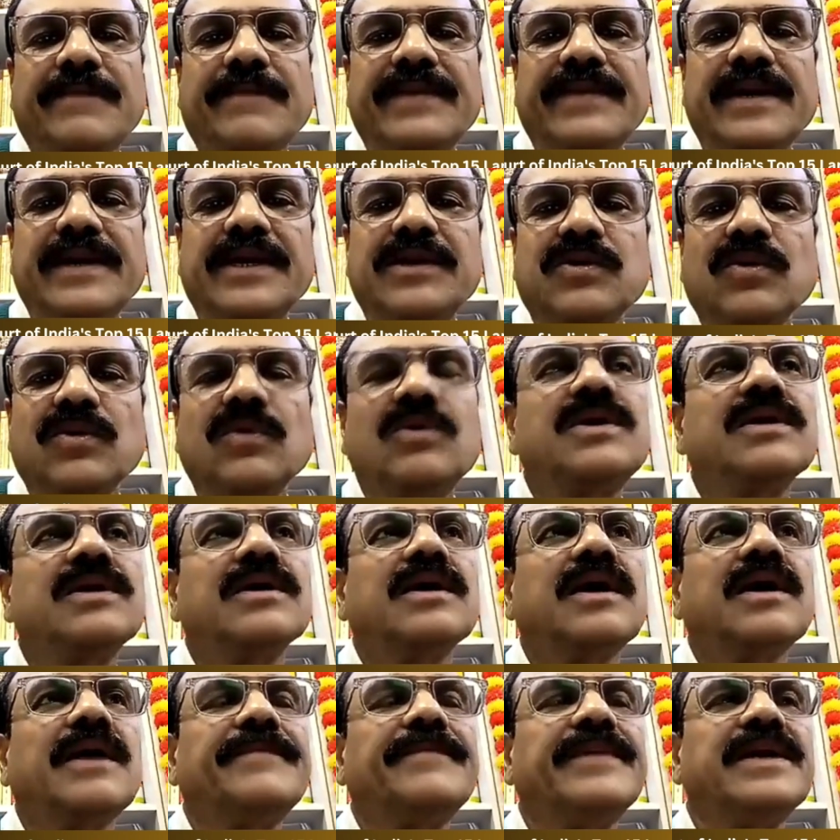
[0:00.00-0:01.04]
appellate court,
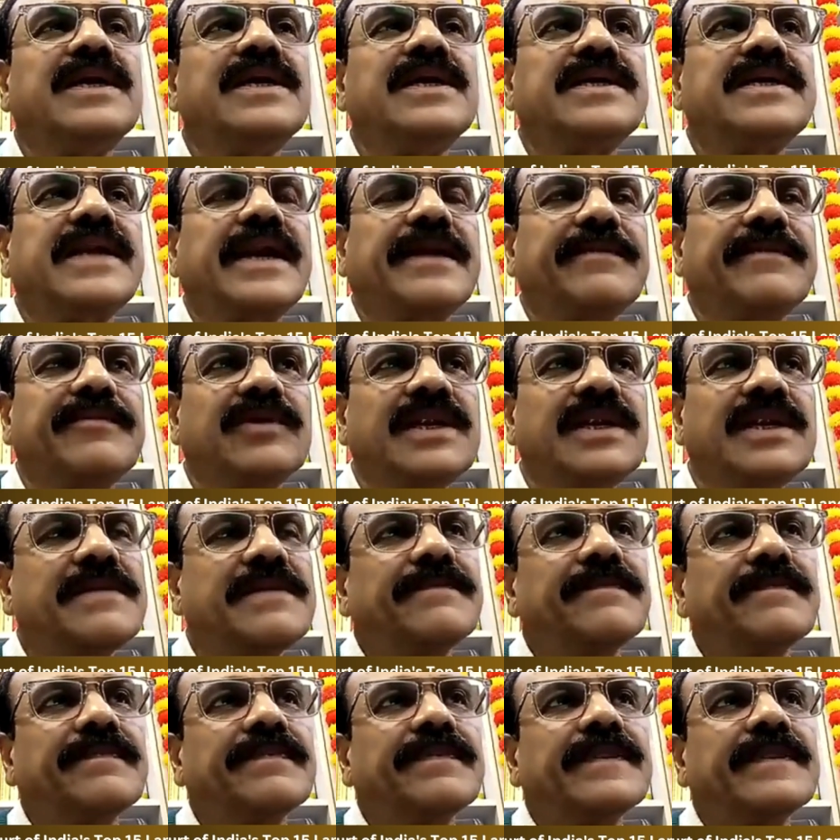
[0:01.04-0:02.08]
appellate tribunal,
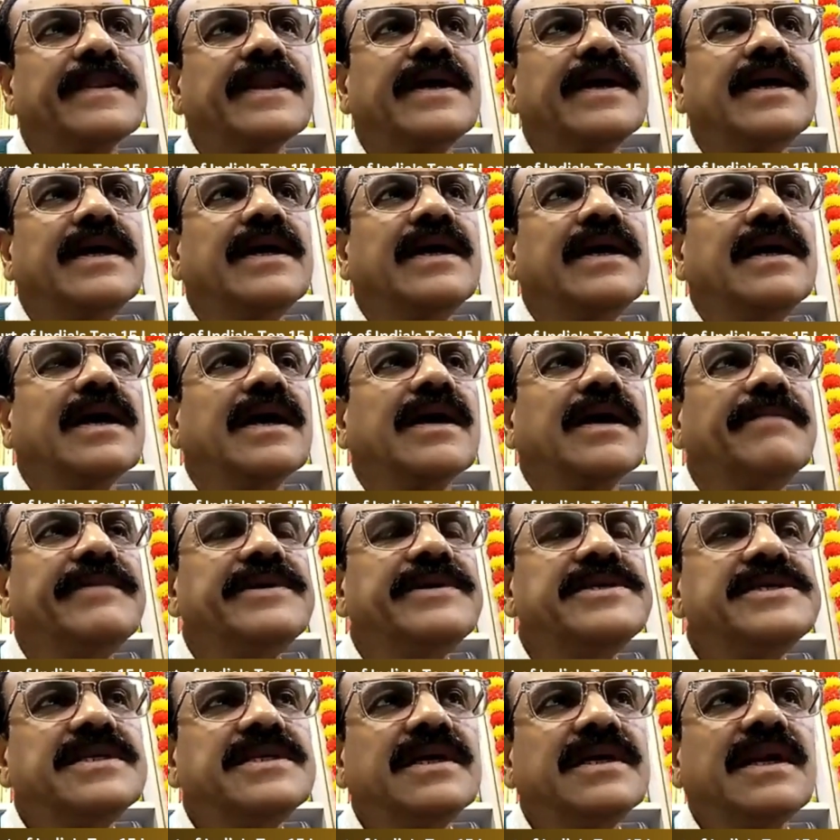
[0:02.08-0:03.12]

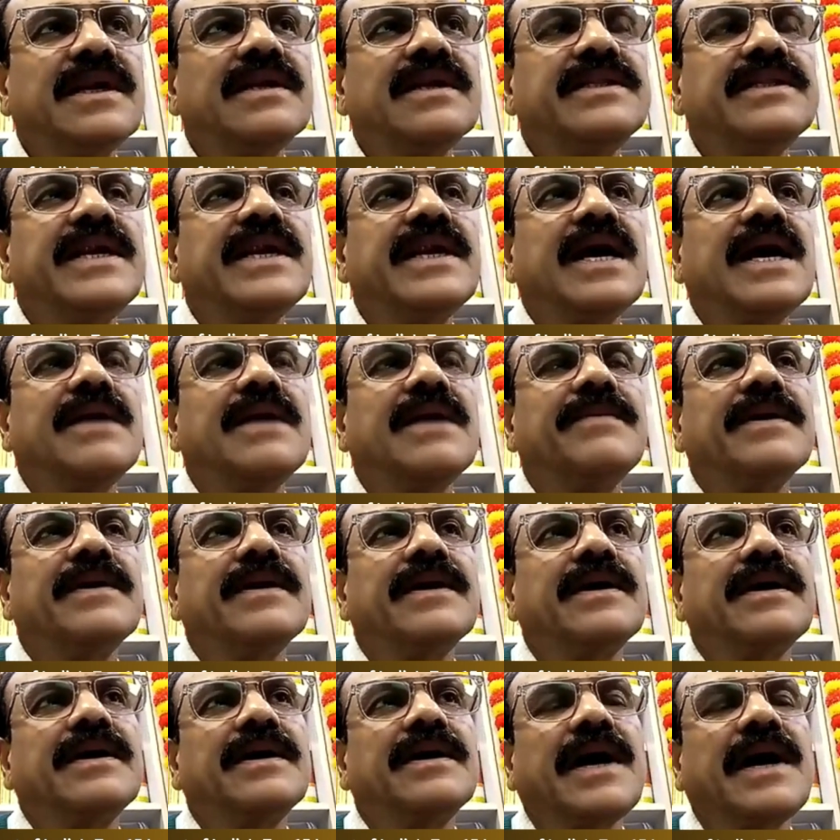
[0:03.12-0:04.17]
commissioner, then
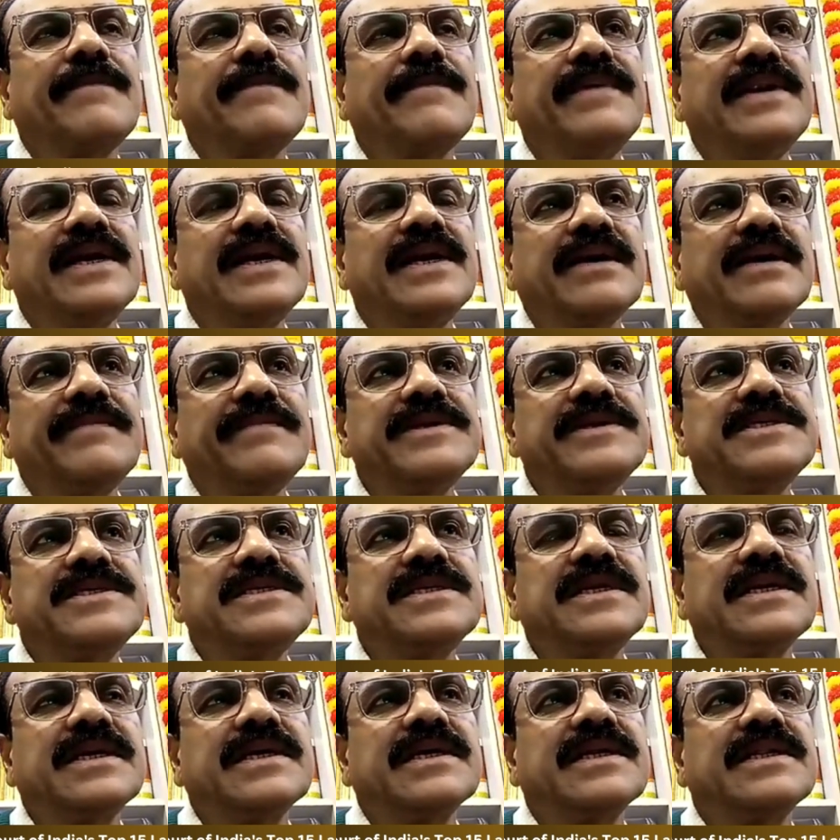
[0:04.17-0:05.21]
appellate
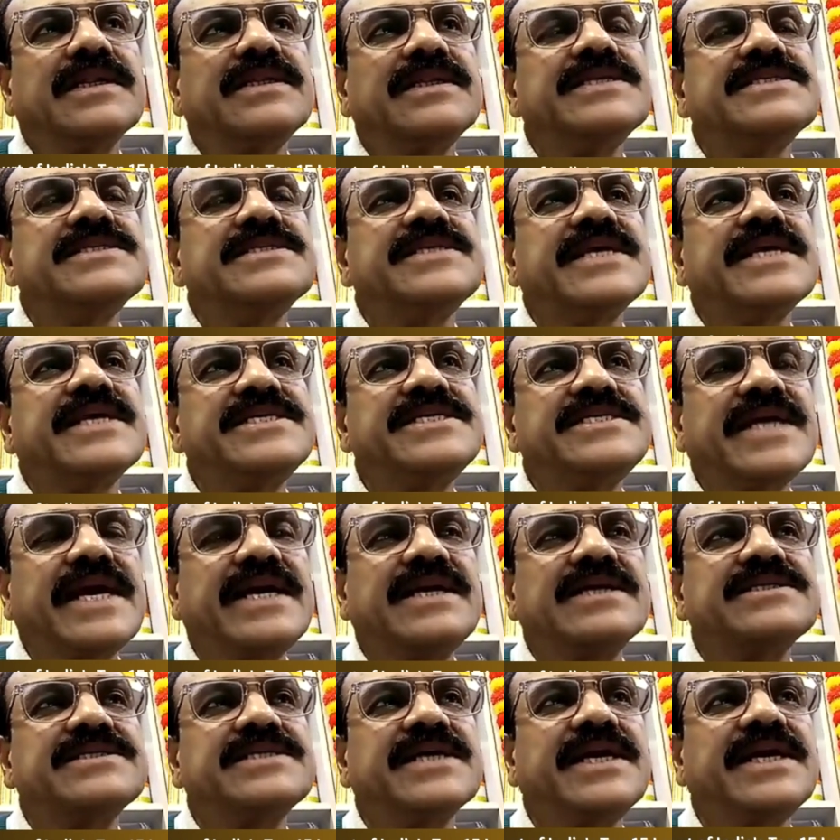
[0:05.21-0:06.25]
commissioner, then
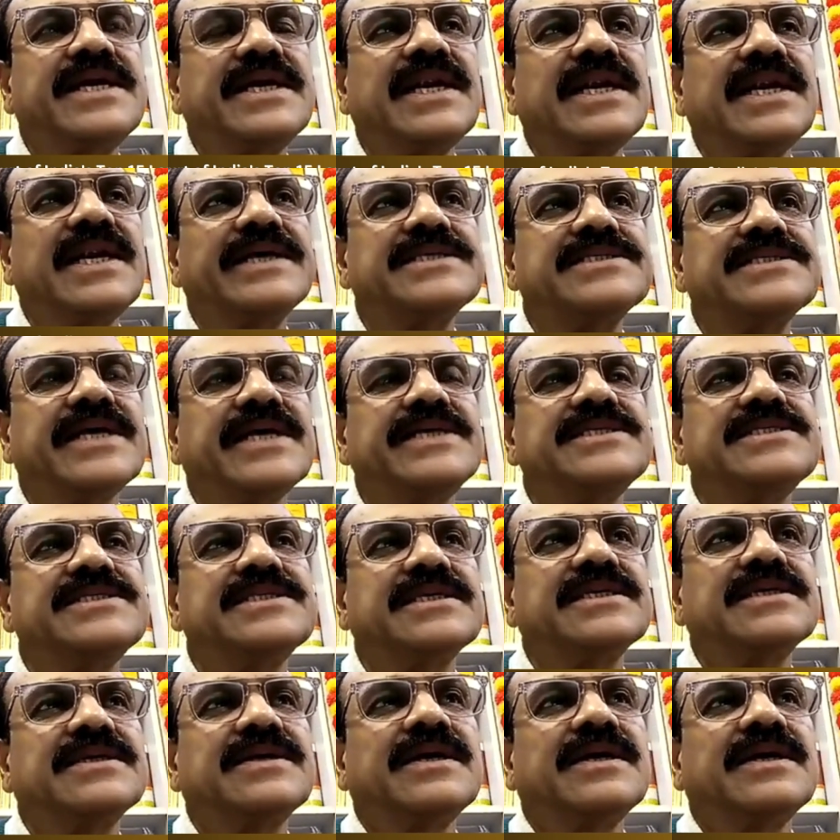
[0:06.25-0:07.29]
Sestat, Central
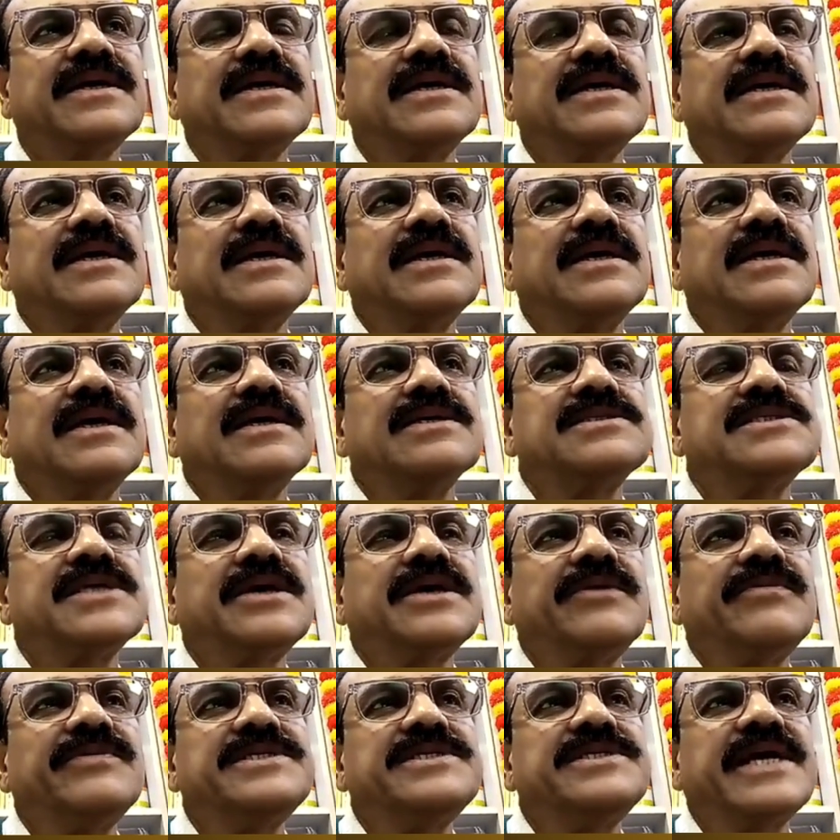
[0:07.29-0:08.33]
Excise
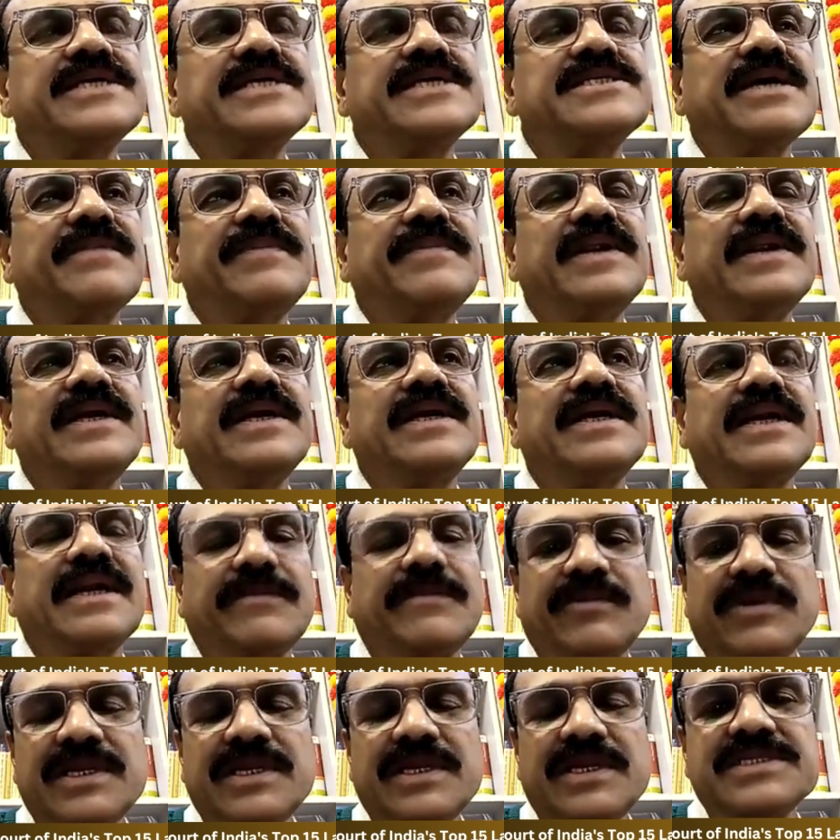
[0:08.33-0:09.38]
Service Tax Appellate
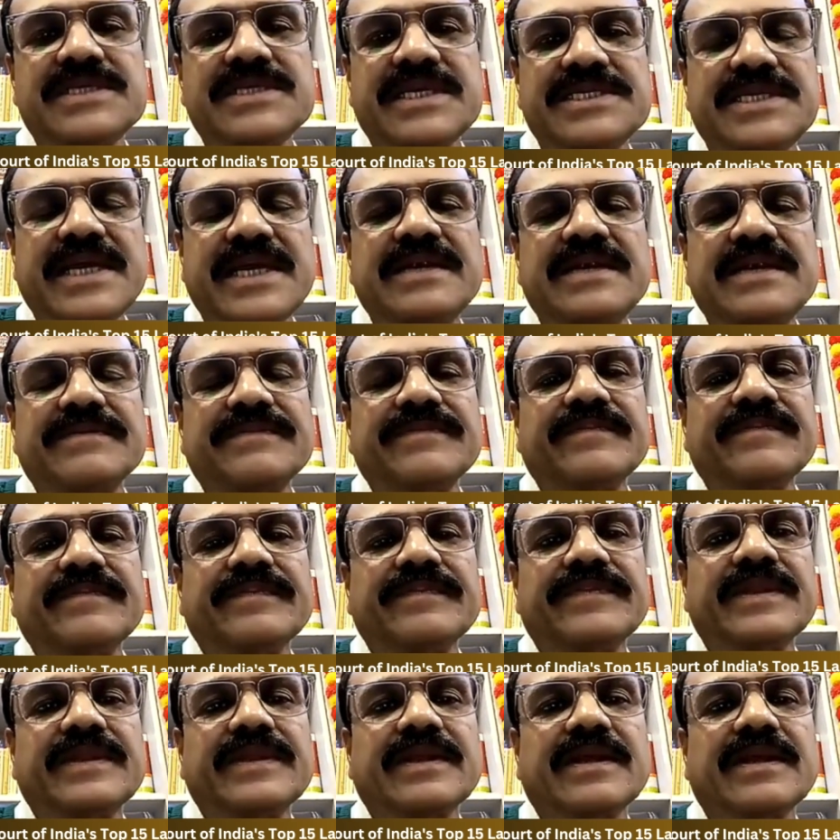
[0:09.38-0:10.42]
Tribunal, Sestat.
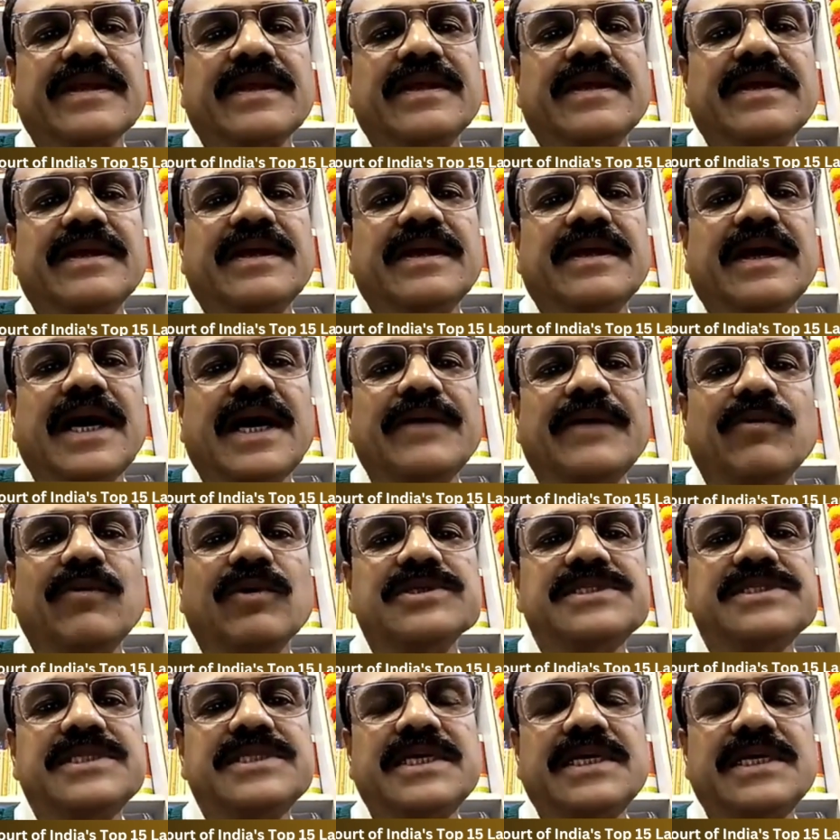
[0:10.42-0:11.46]
I
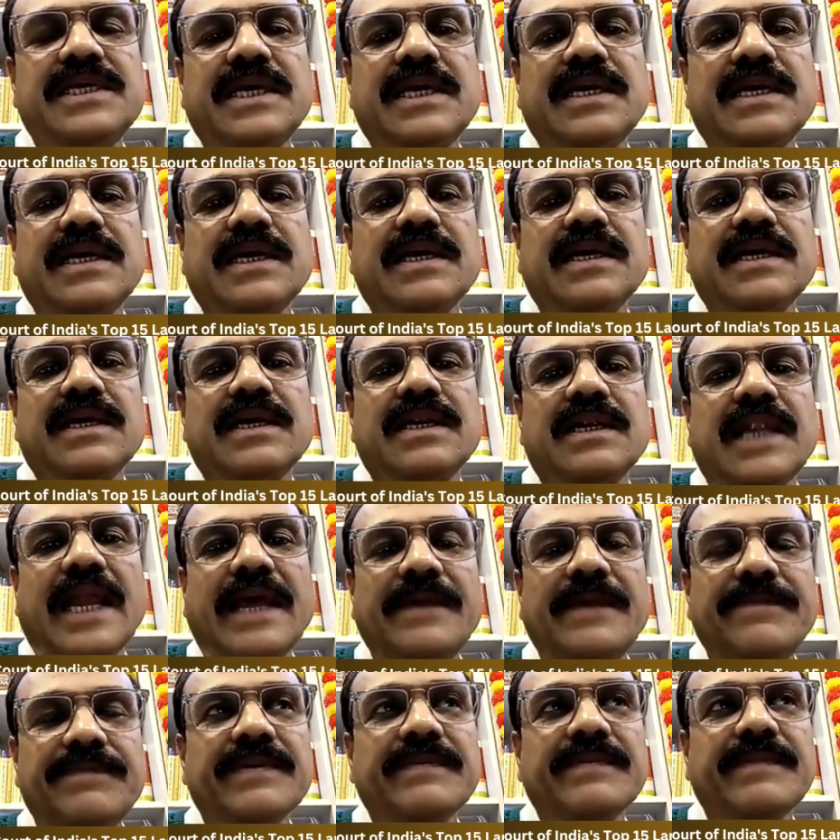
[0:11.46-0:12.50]
was the
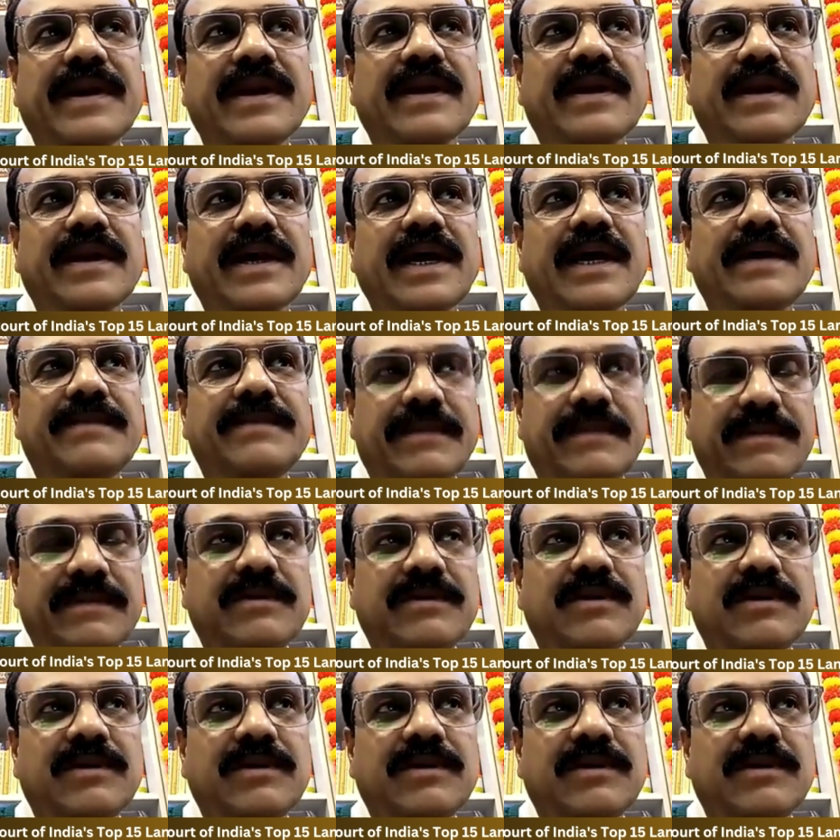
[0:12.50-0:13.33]
life member. I